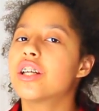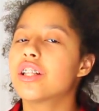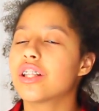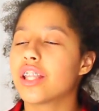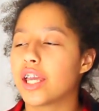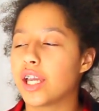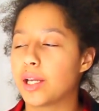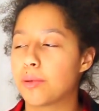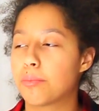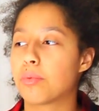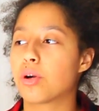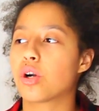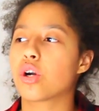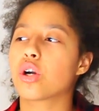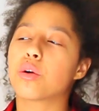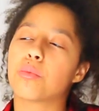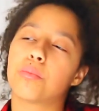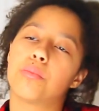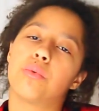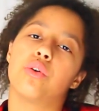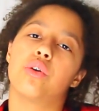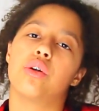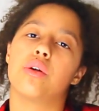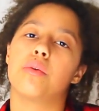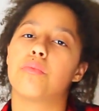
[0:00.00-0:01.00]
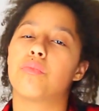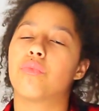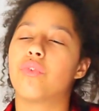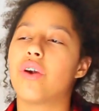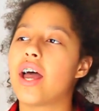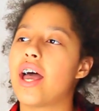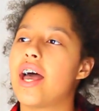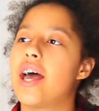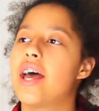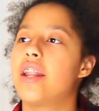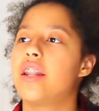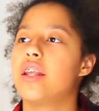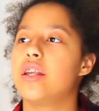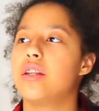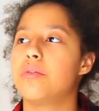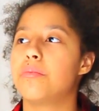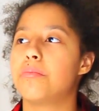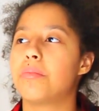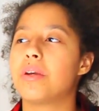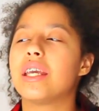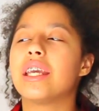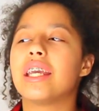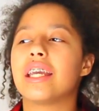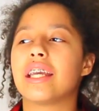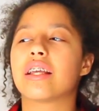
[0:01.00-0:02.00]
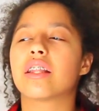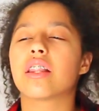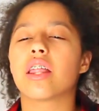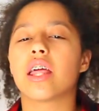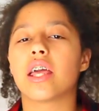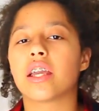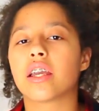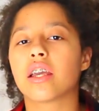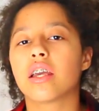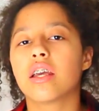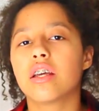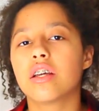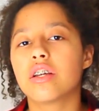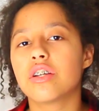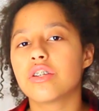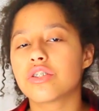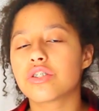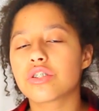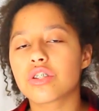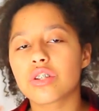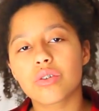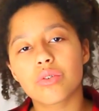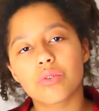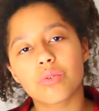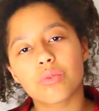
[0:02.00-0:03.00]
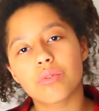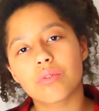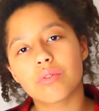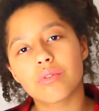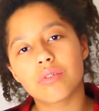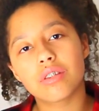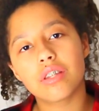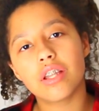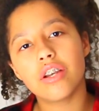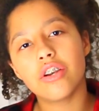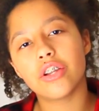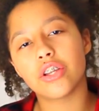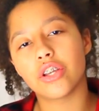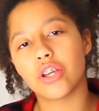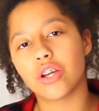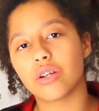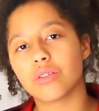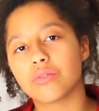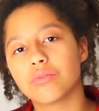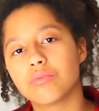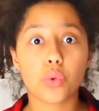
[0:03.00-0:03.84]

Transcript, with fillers: like purple and red and pink, like, so there you go.